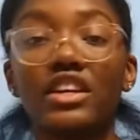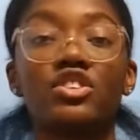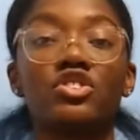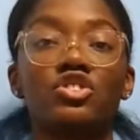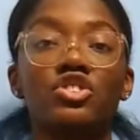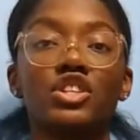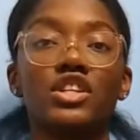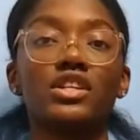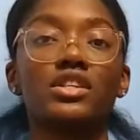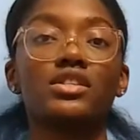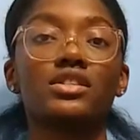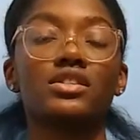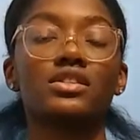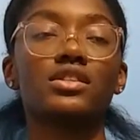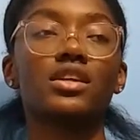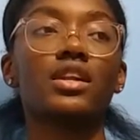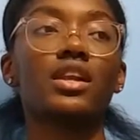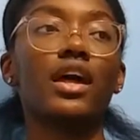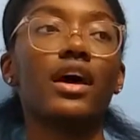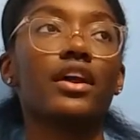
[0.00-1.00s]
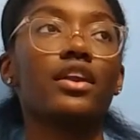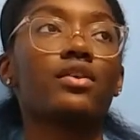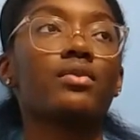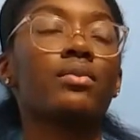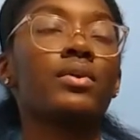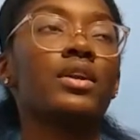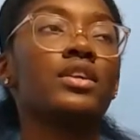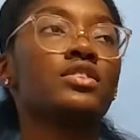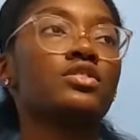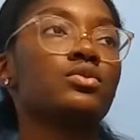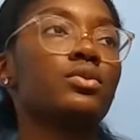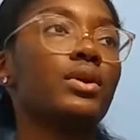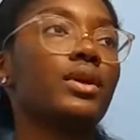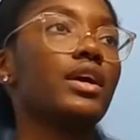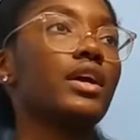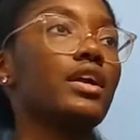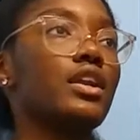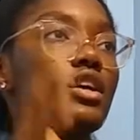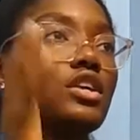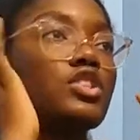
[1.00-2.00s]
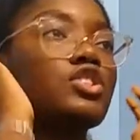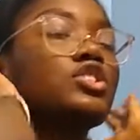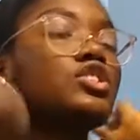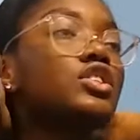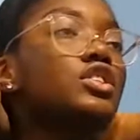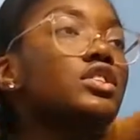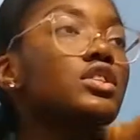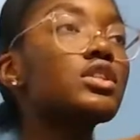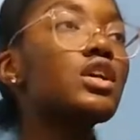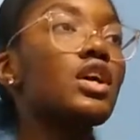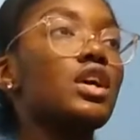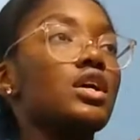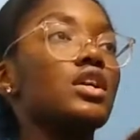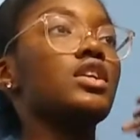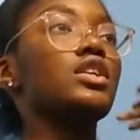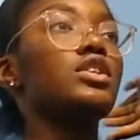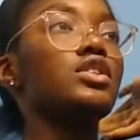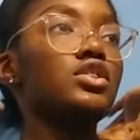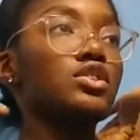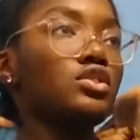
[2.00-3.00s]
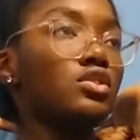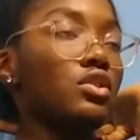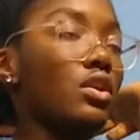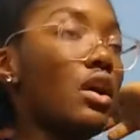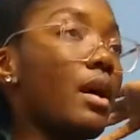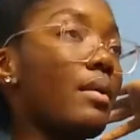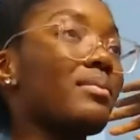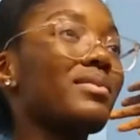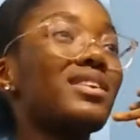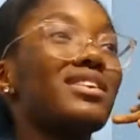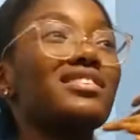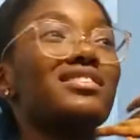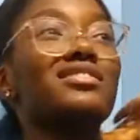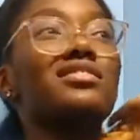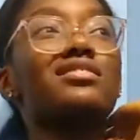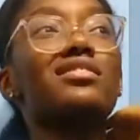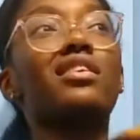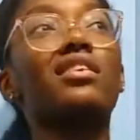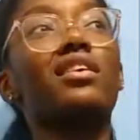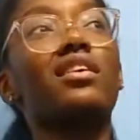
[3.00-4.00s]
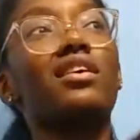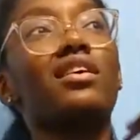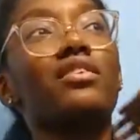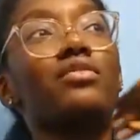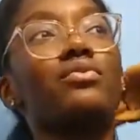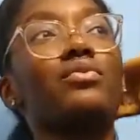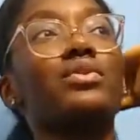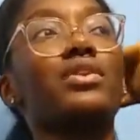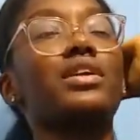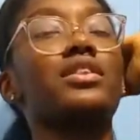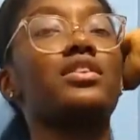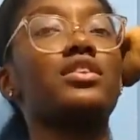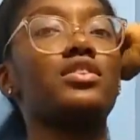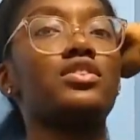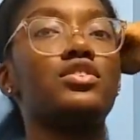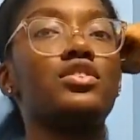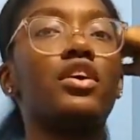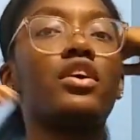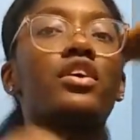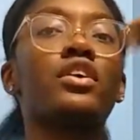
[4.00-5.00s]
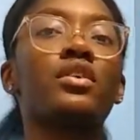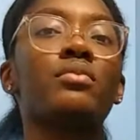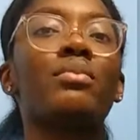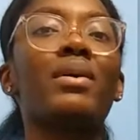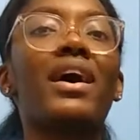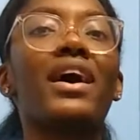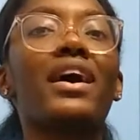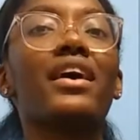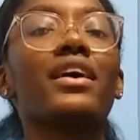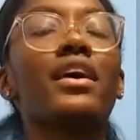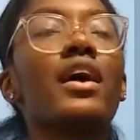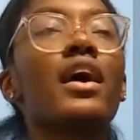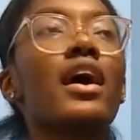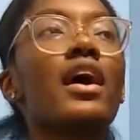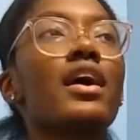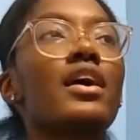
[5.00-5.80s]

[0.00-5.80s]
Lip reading: inches. The lighter one is 28 inches. So I'm gonna start off with the darker pack.